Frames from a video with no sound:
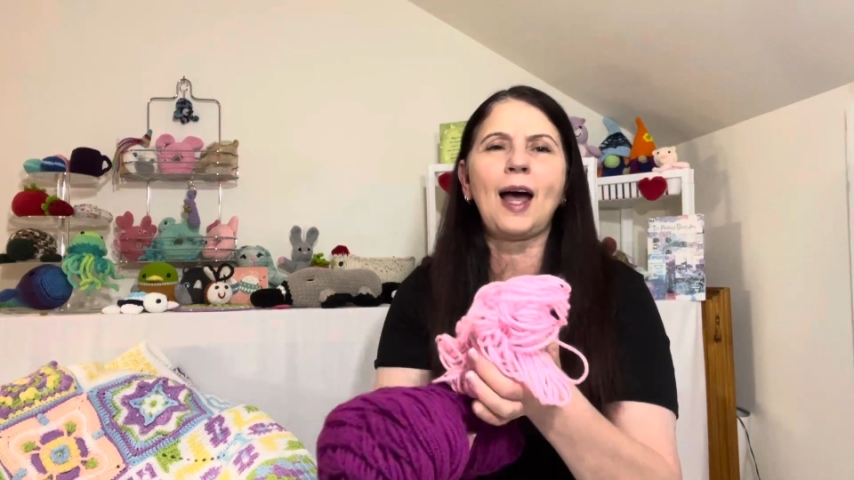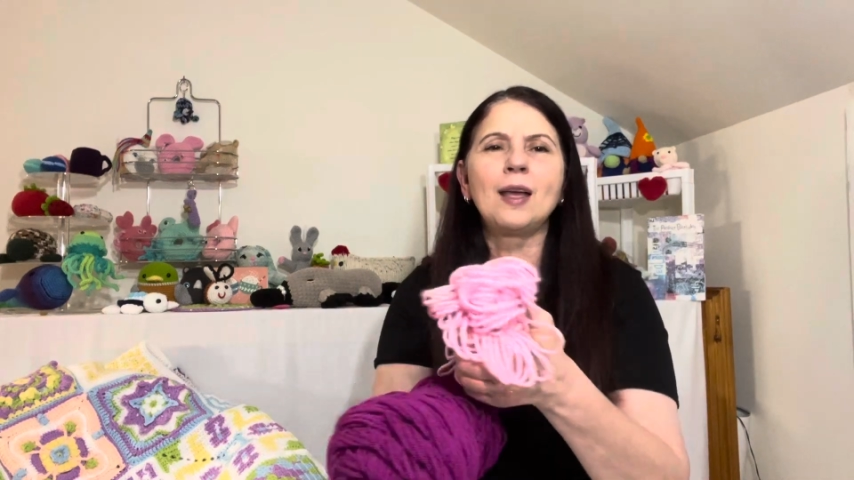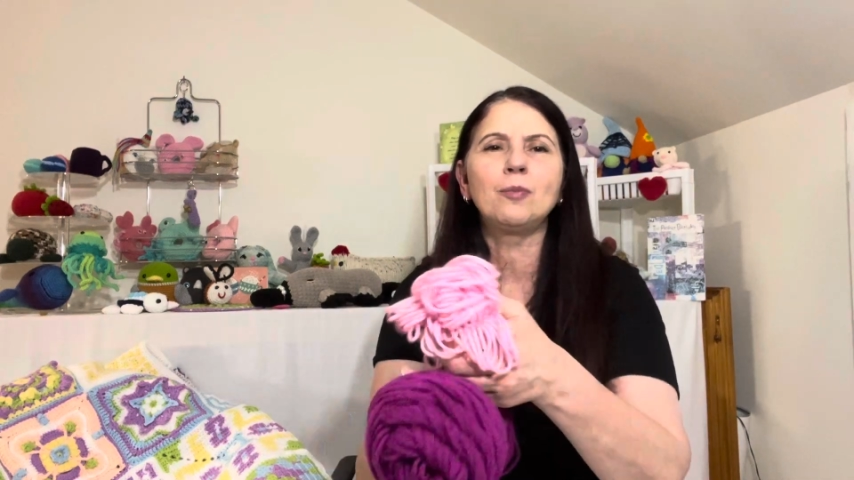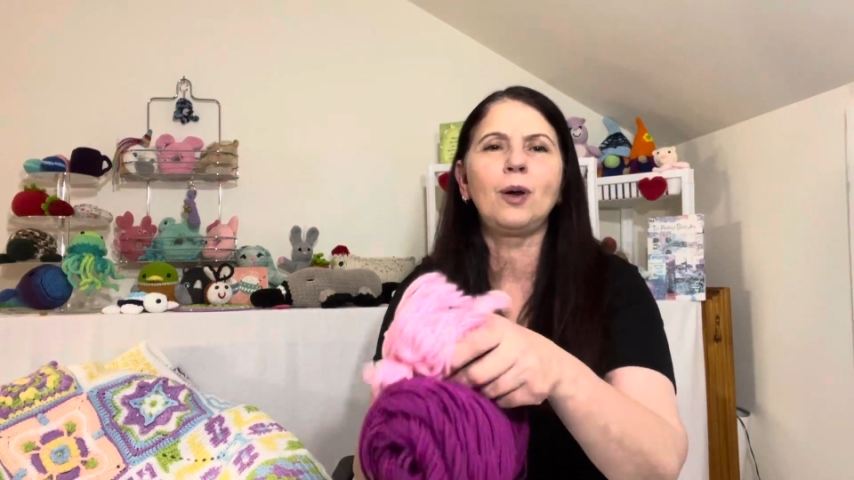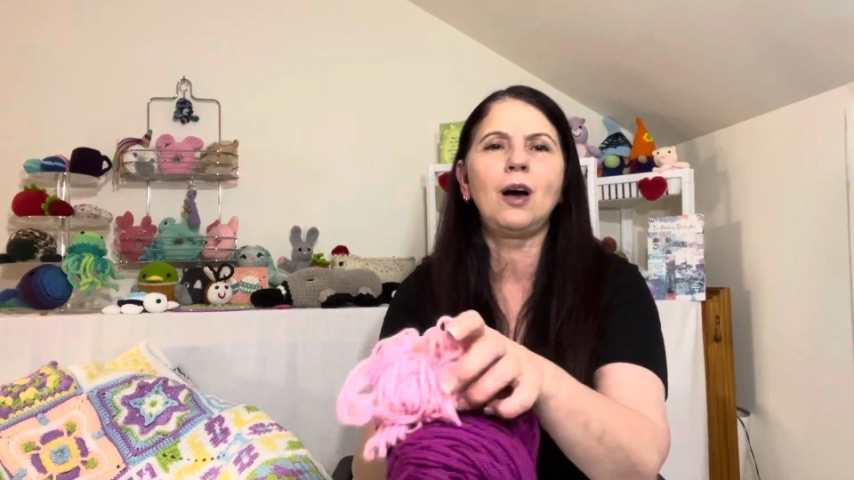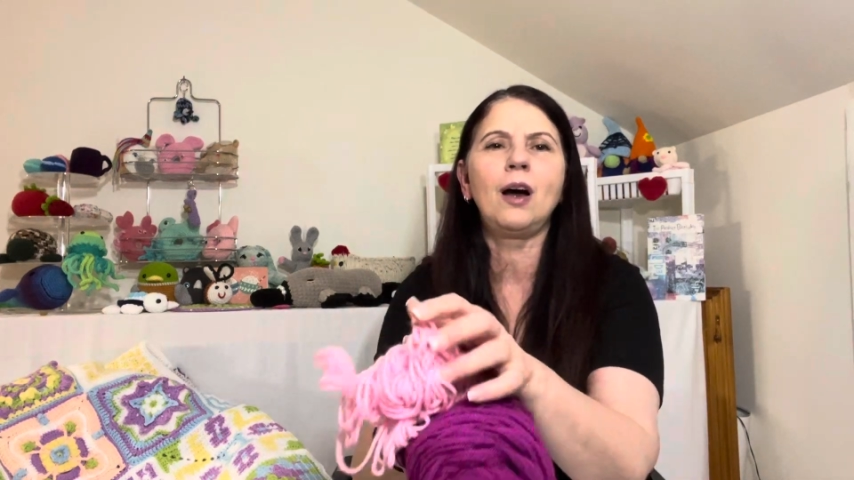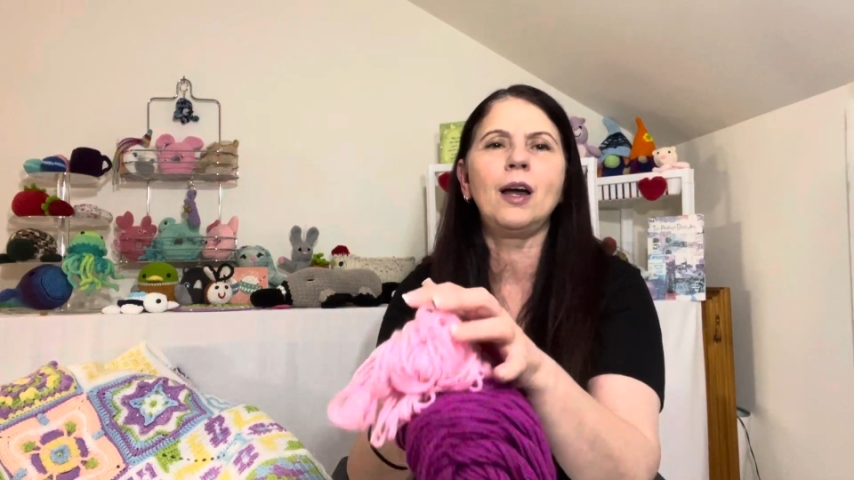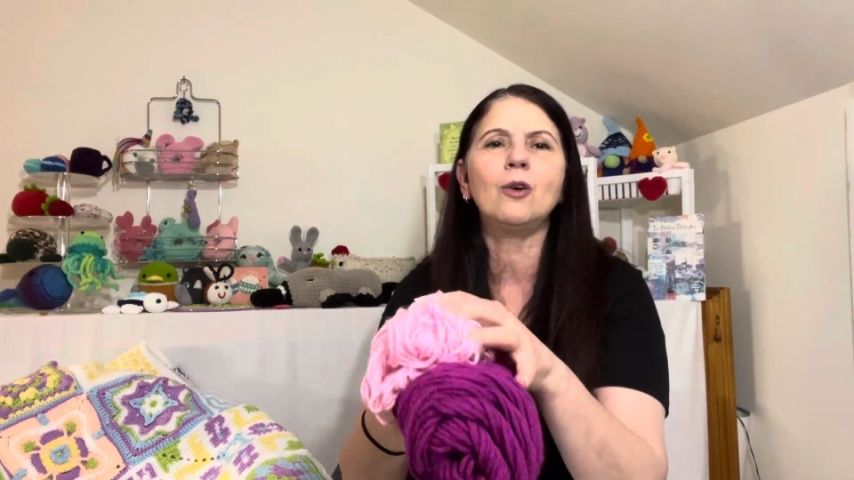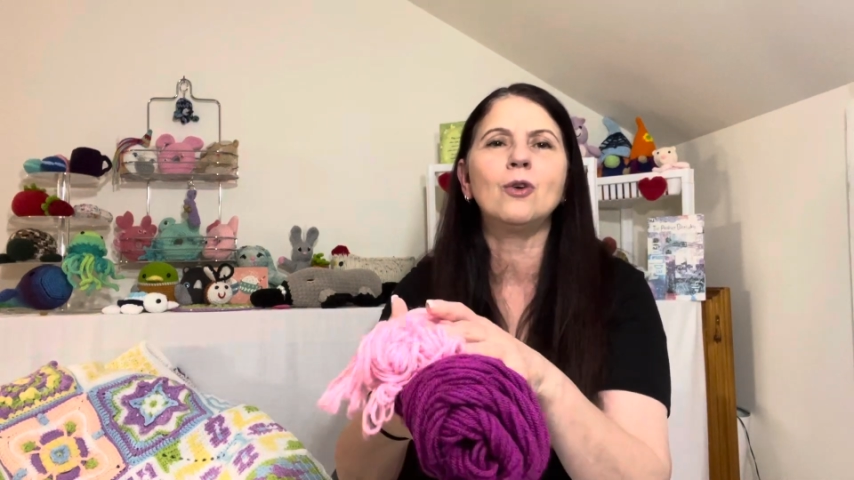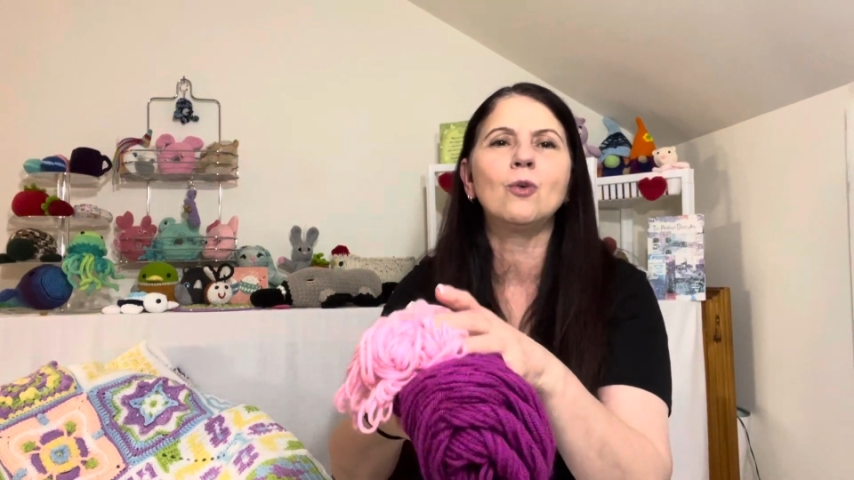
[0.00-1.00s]

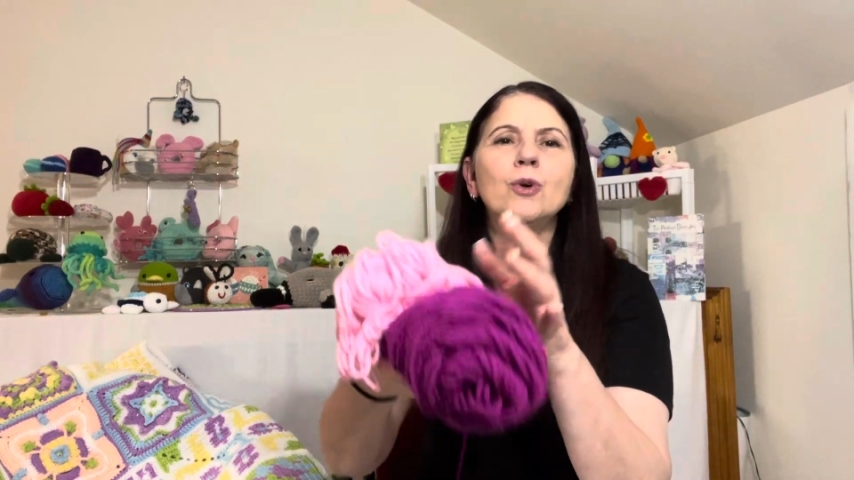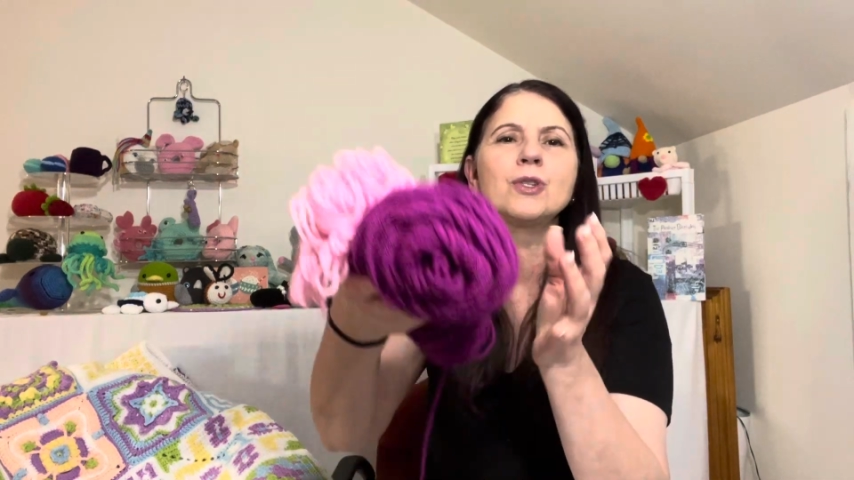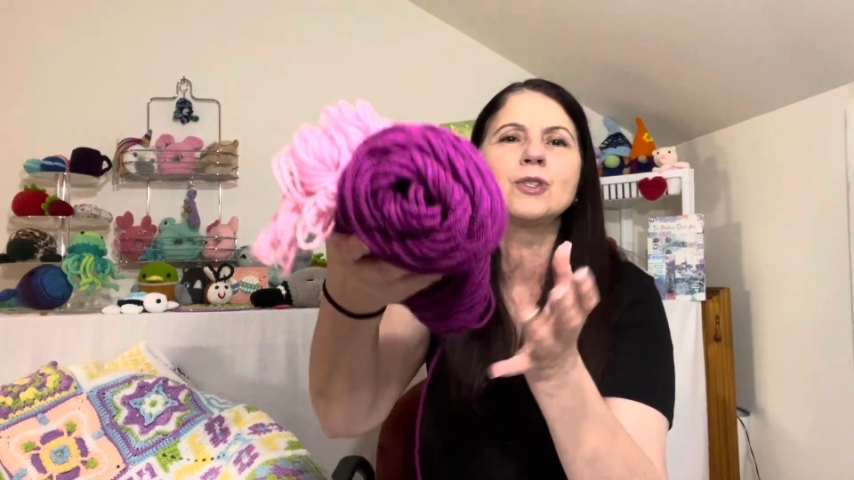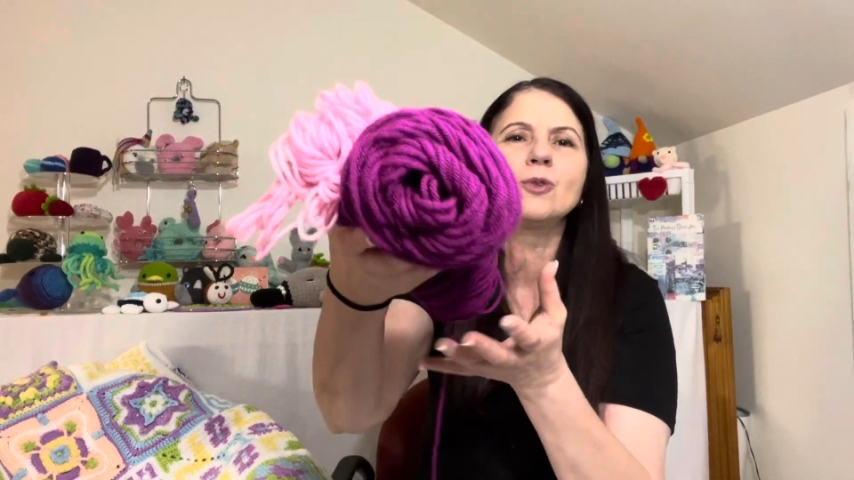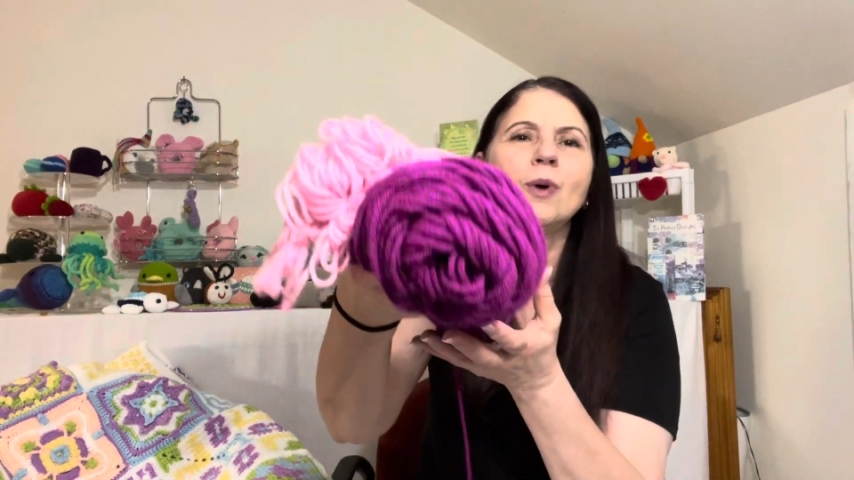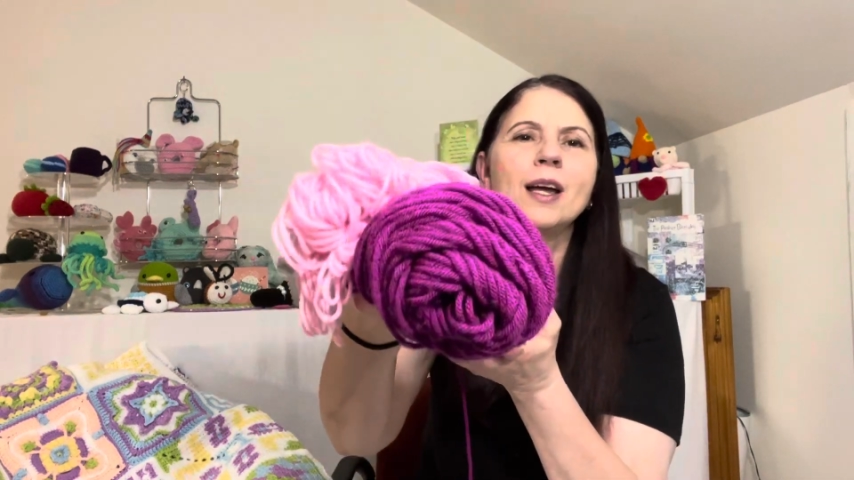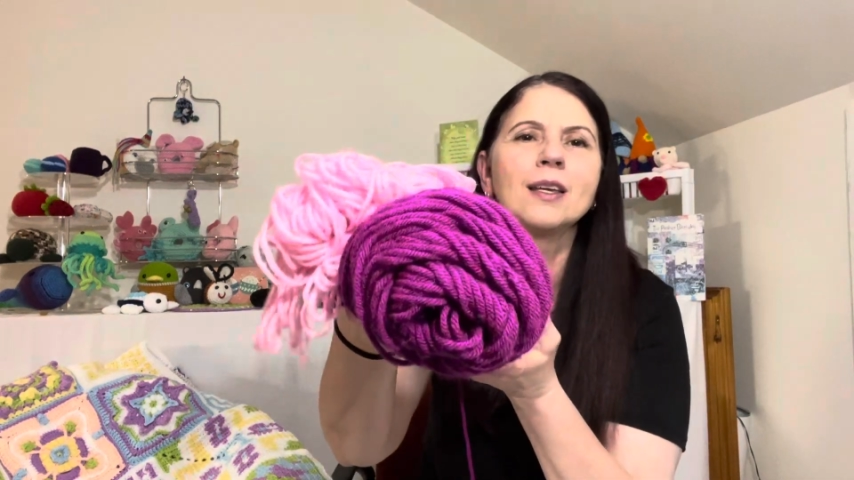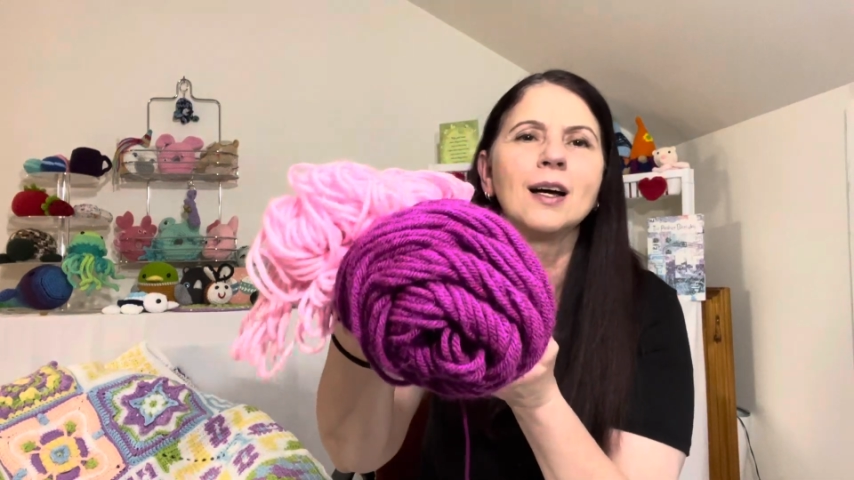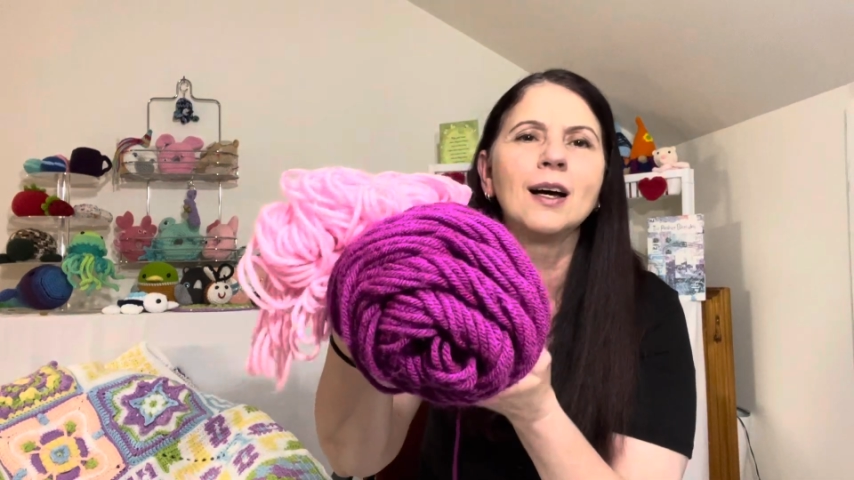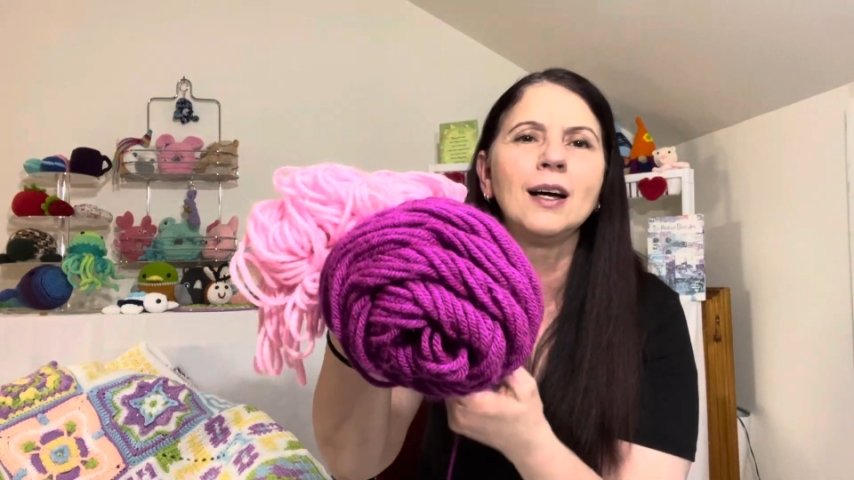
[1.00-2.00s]
8-ply or worsted weight
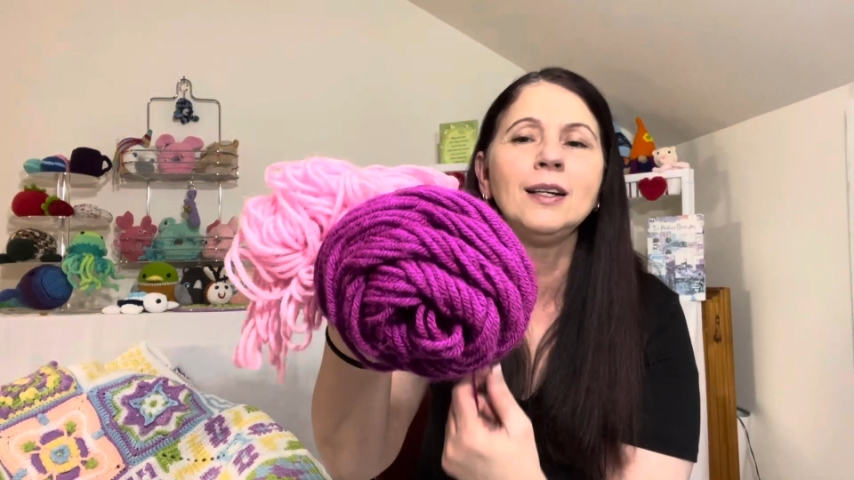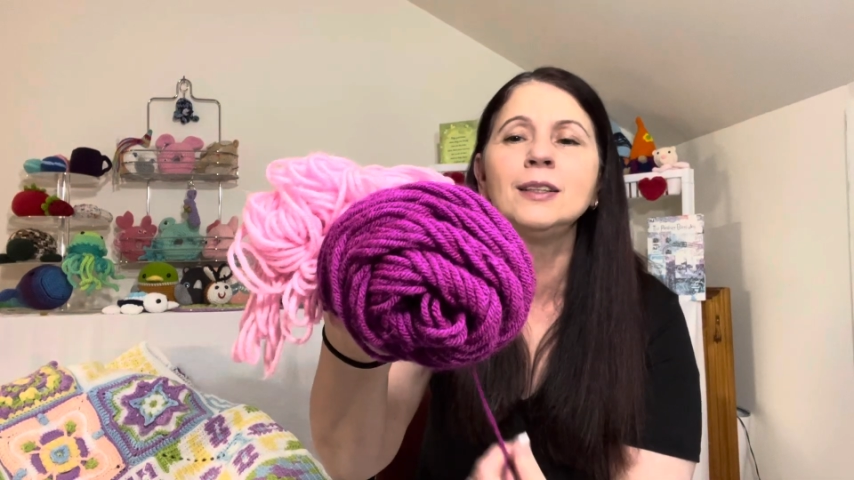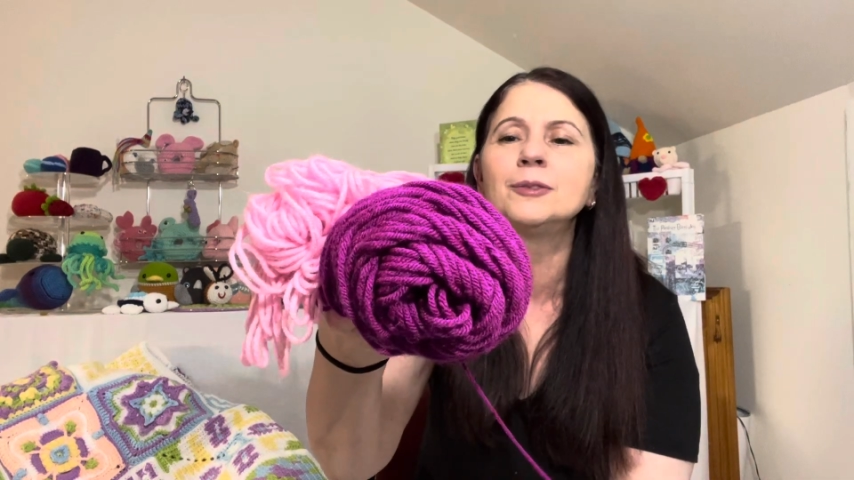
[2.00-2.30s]
yarn